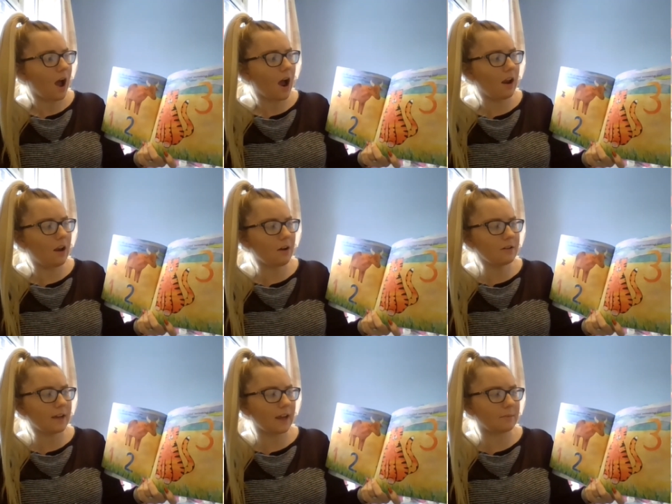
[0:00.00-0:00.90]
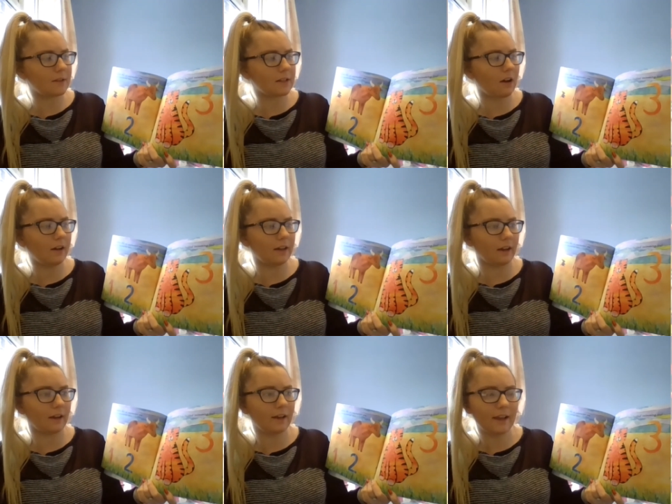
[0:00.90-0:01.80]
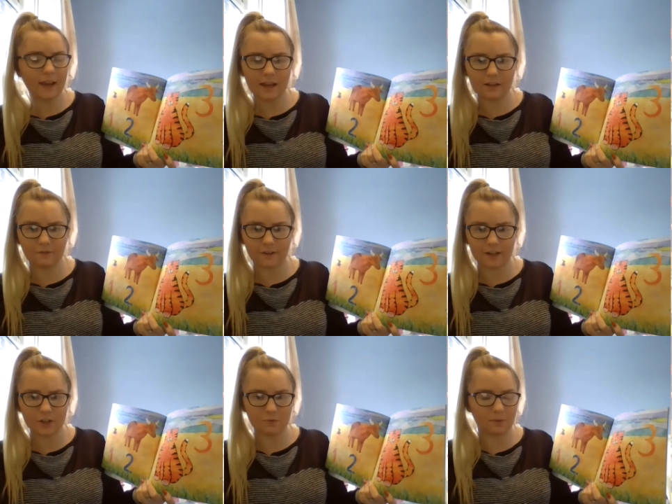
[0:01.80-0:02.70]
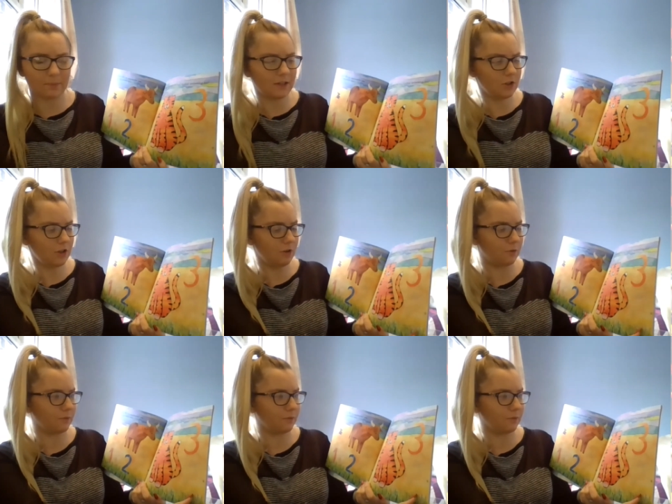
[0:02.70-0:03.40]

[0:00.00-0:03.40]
Along came the tiger. He had finished swimming too.